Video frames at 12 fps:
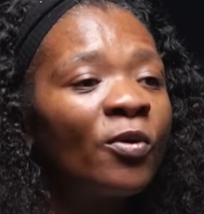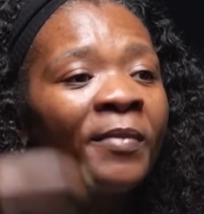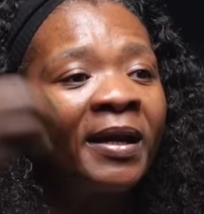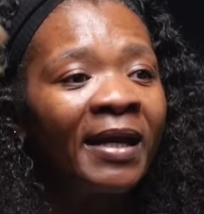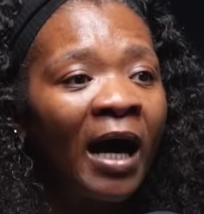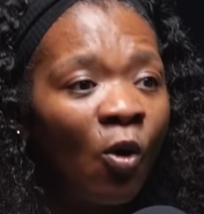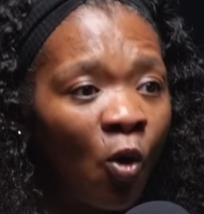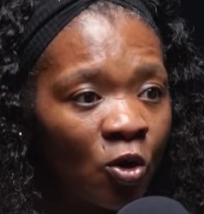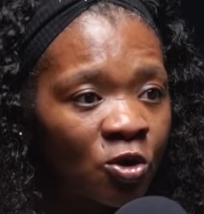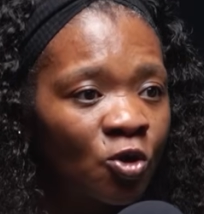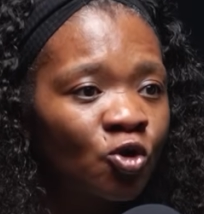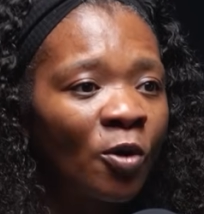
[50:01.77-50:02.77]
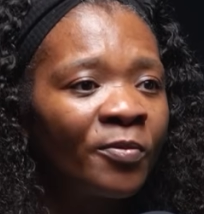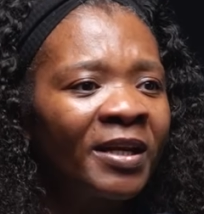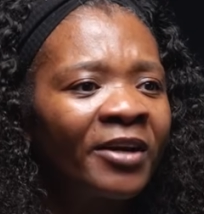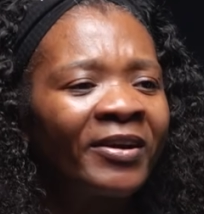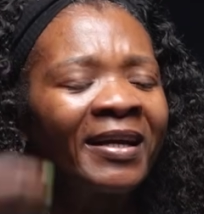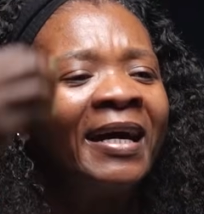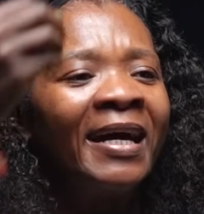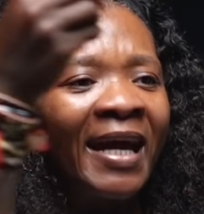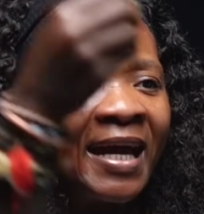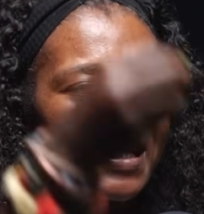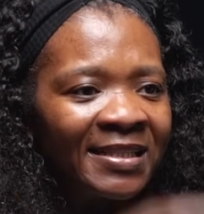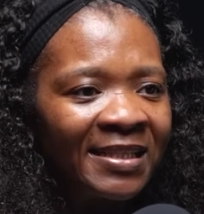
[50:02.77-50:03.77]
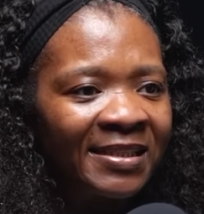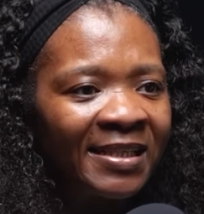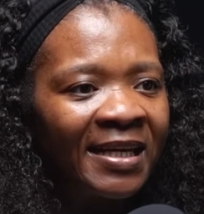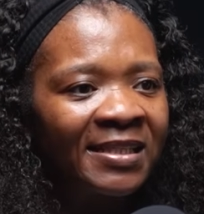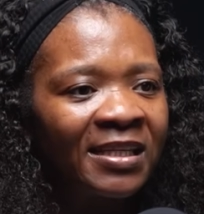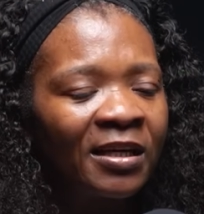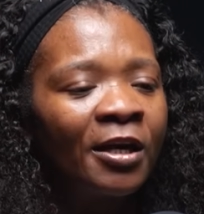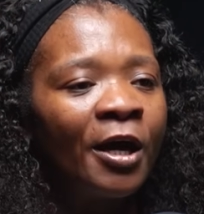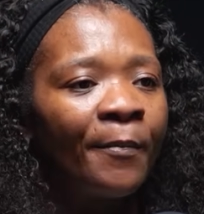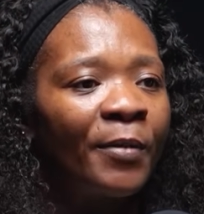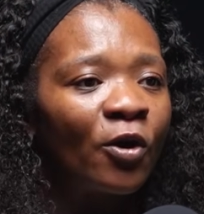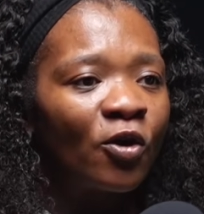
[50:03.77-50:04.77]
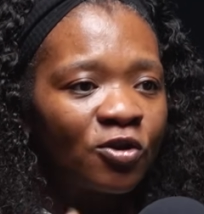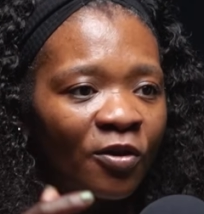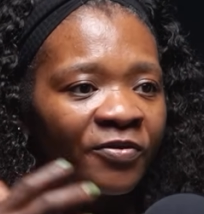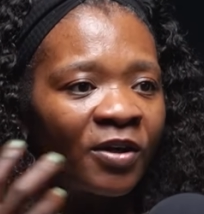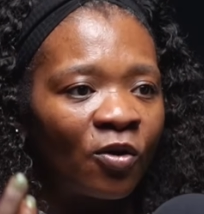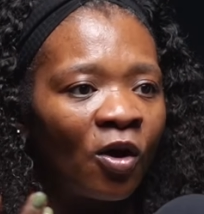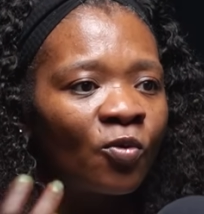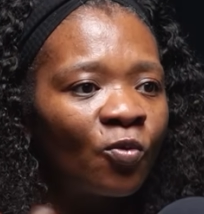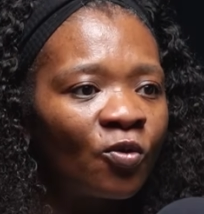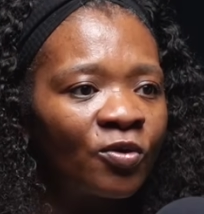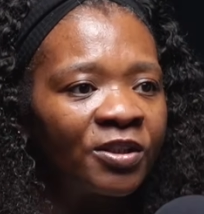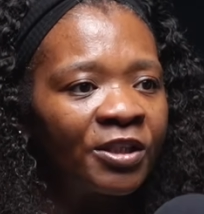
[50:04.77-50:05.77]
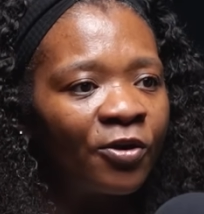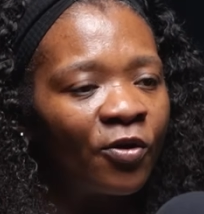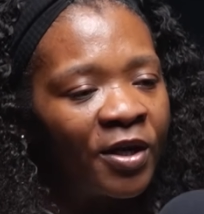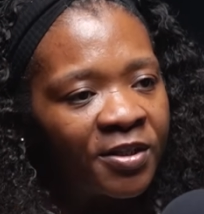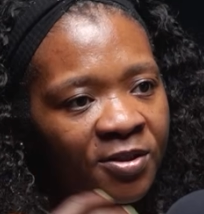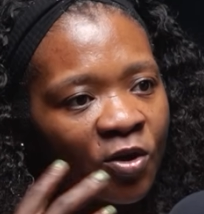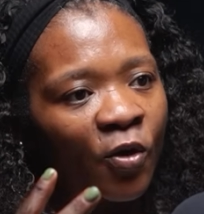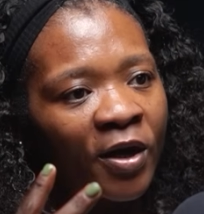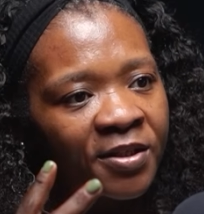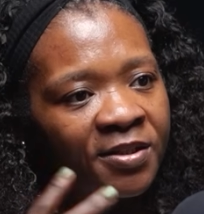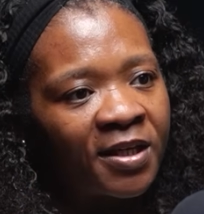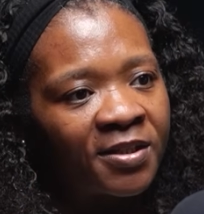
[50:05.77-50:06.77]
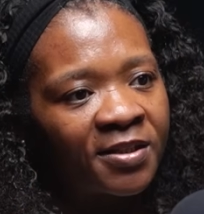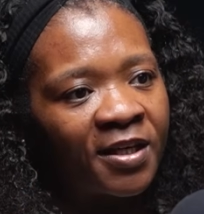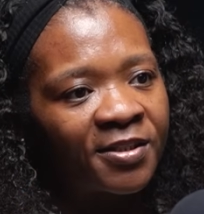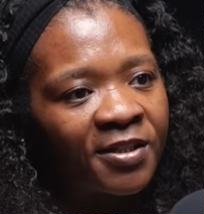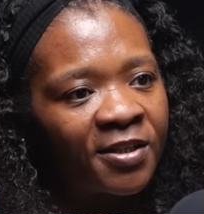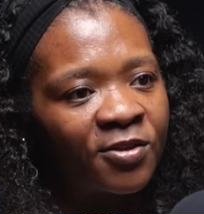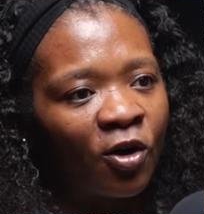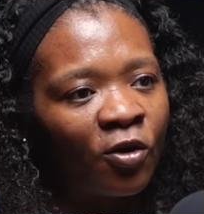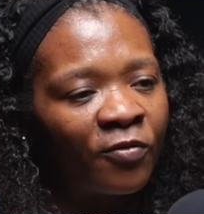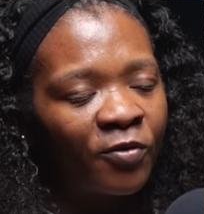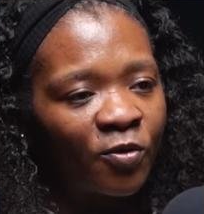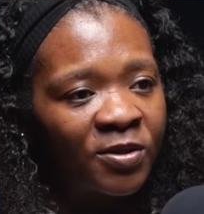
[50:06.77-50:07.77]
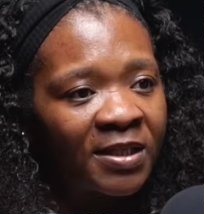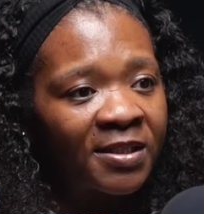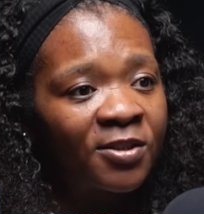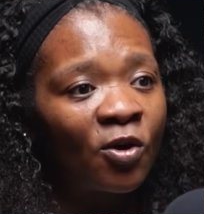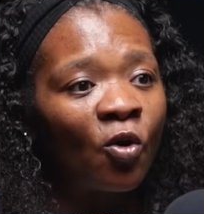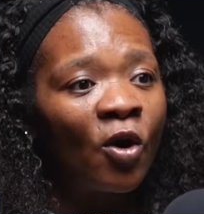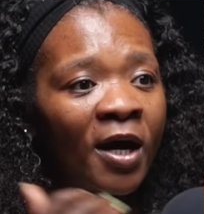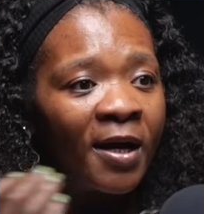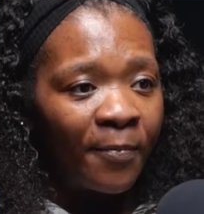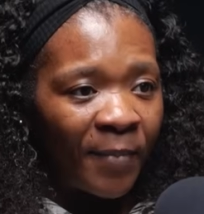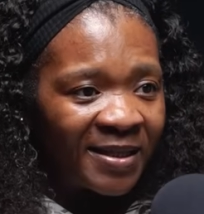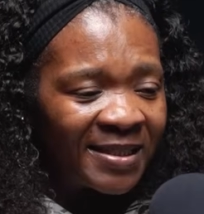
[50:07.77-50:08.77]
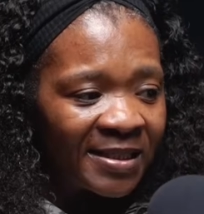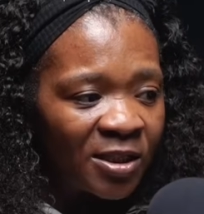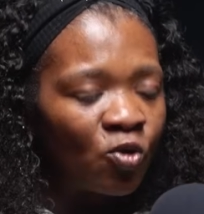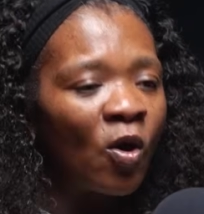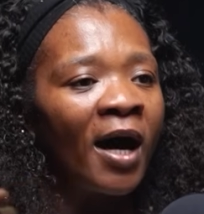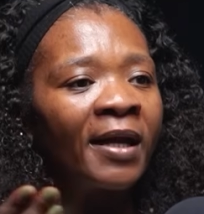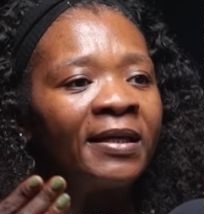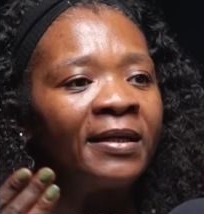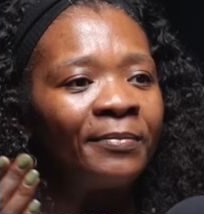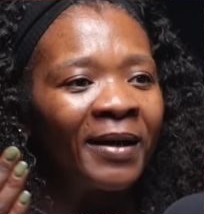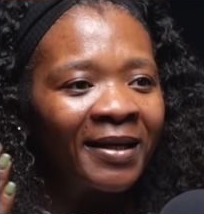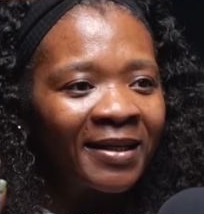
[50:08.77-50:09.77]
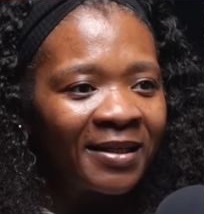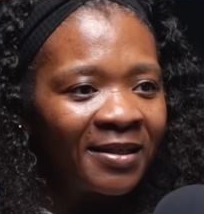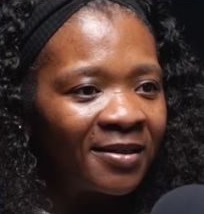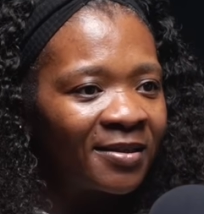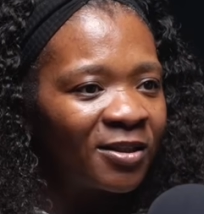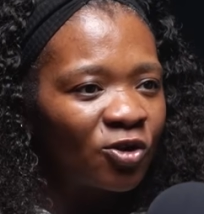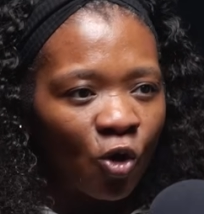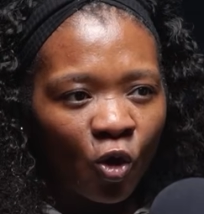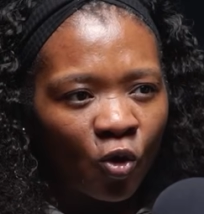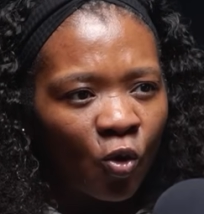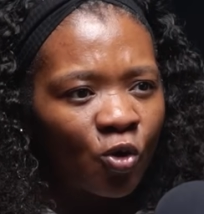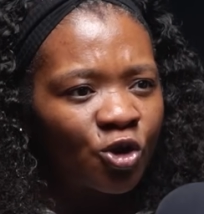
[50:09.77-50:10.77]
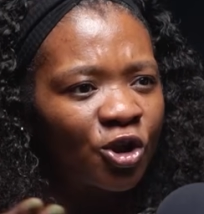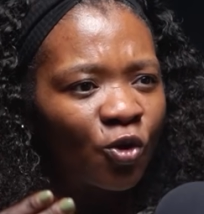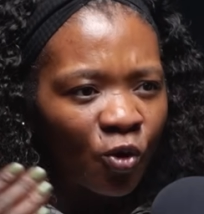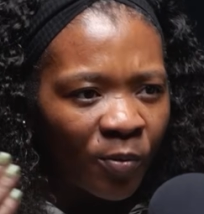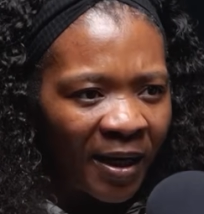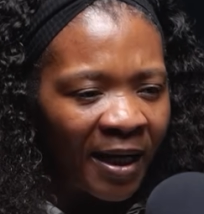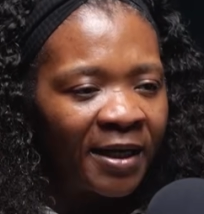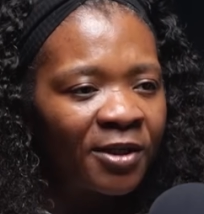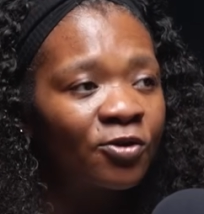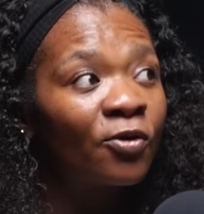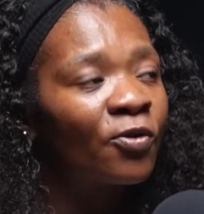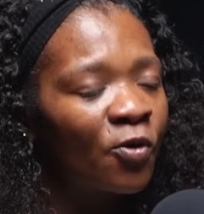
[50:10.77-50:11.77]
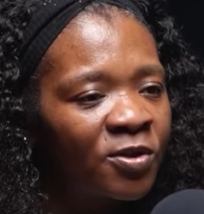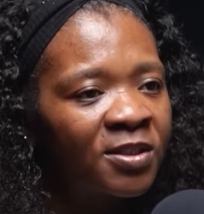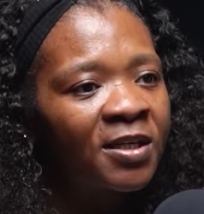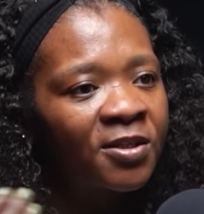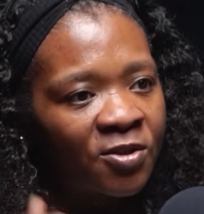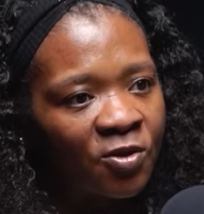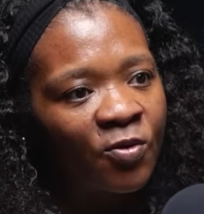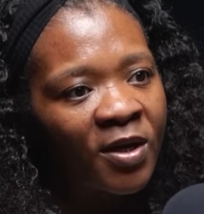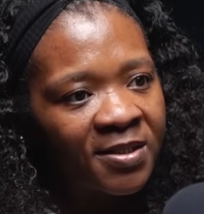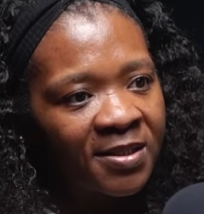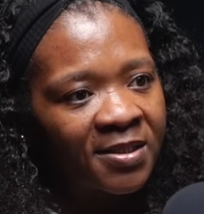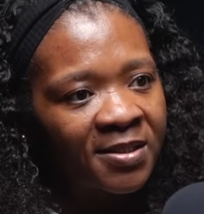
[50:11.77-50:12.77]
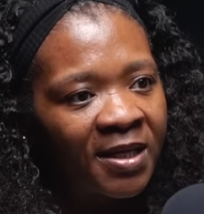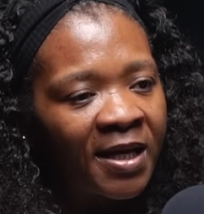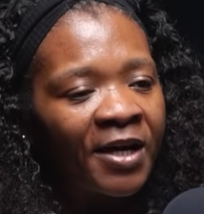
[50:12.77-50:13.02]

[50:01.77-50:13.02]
women now also domineering and dictating because of the God wound. You know, it's all of those things. So, Batislwani, Barki, Kitokolo, Urwala, those things do exist.